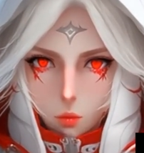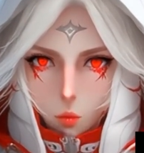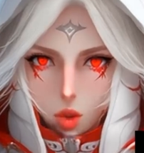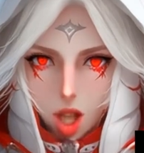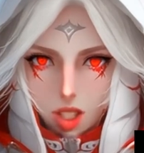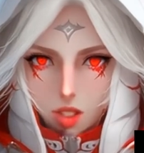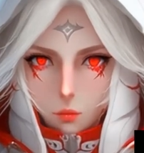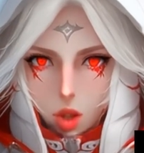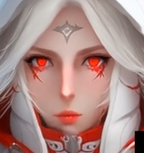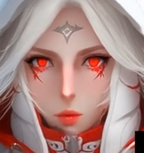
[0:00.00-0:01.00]
What kind
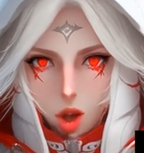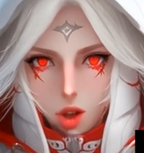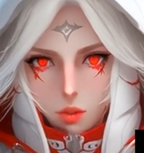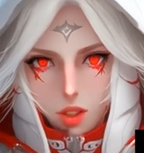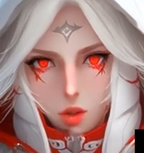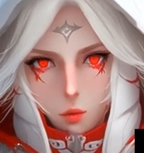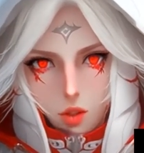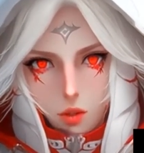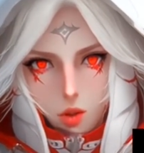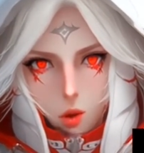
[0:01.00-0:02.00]
of people are these
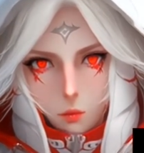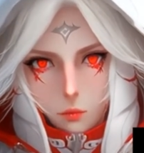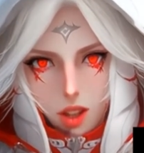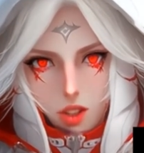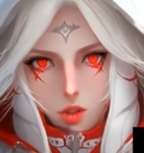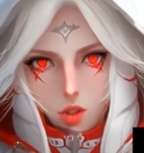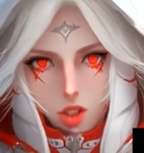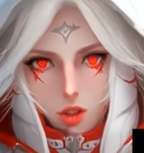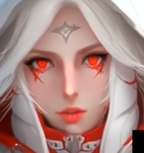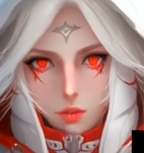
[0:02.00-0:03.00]
using their own men as
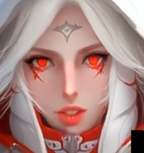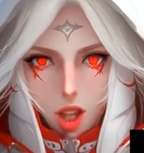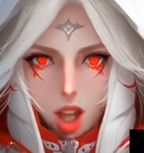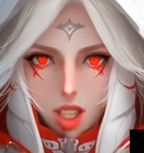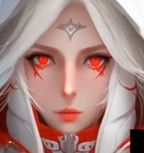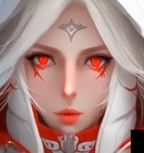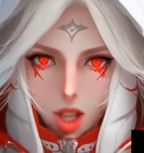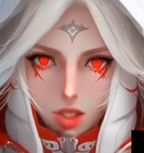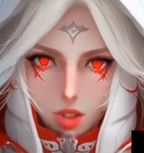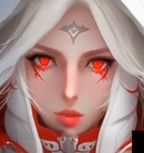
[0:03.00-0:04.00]
shields and hiding
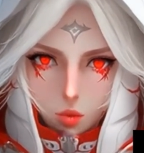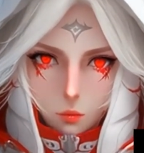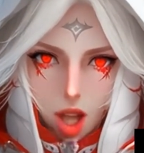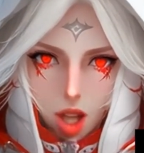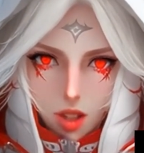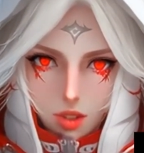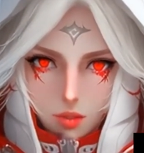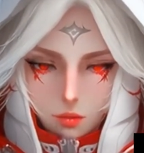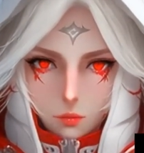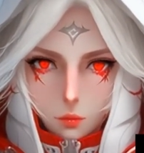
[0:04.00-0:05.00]
behind others' back?
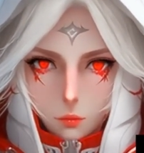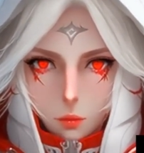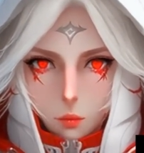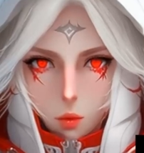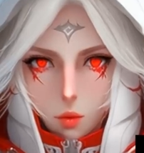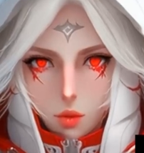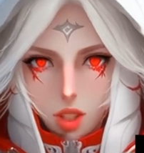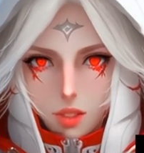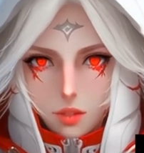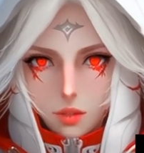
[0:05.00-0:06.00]
Maybe with
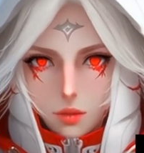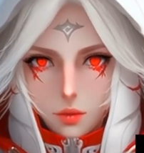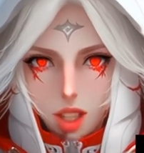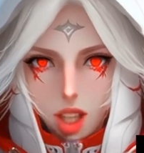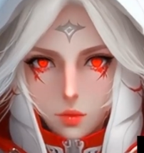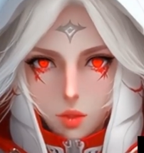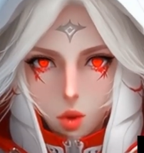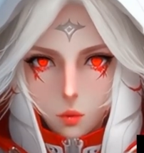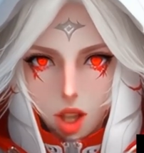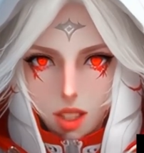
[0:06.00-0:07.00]
this, even
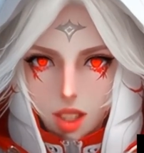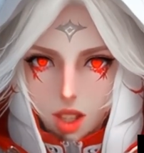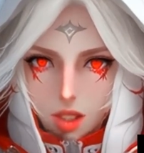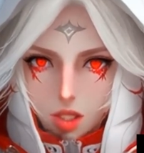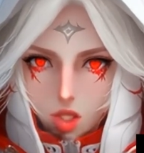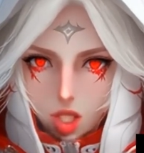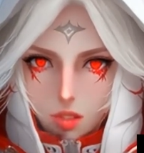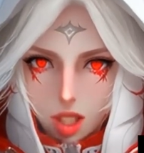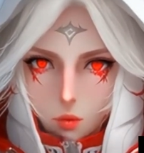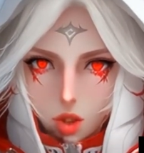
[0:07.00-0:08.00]
though that kid has
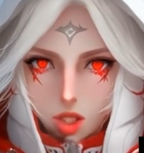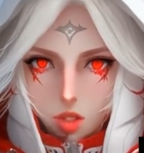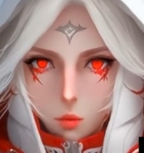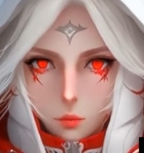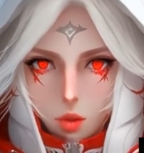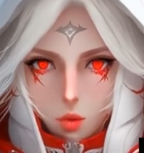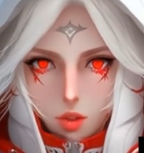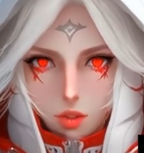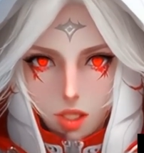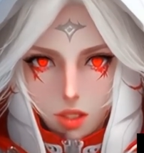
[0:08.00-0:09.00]
just now lost her mother
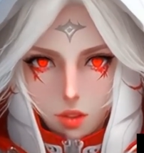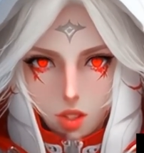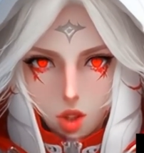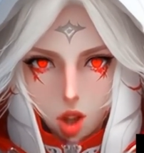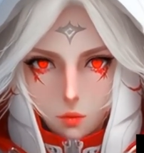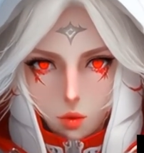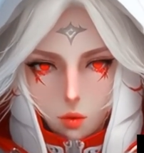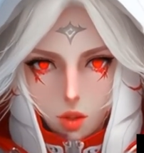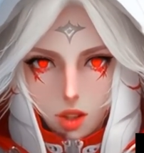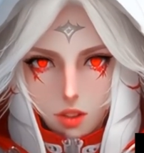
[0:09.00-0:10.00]
and seen such awful
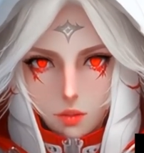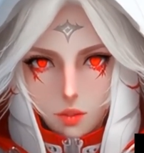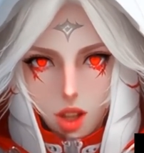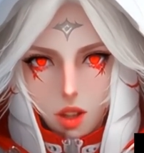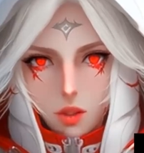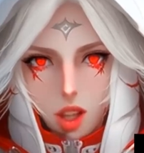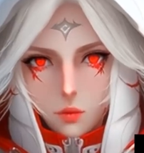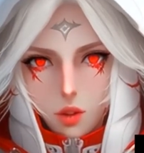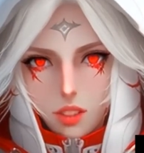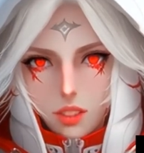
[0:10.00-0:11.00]
things,
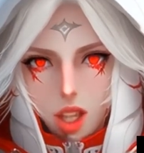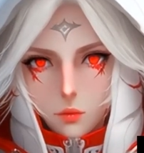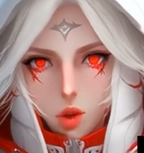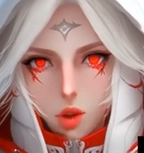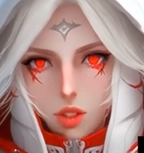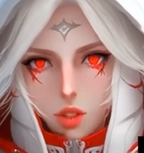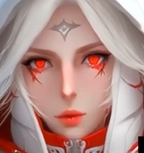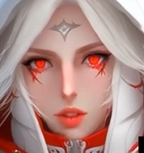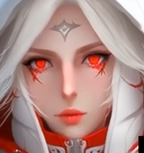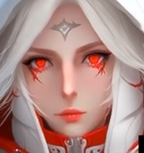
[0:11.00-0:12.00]
if I save her and
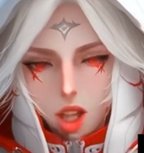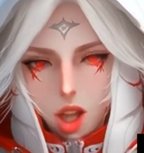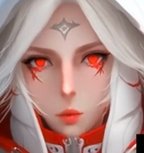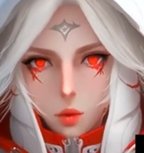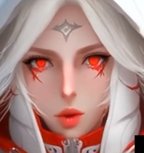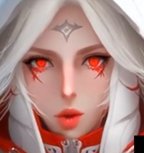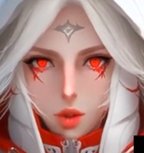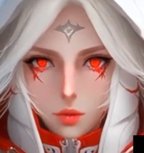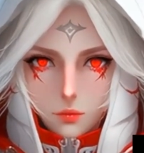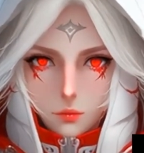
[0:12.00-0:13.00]
spend some time with her,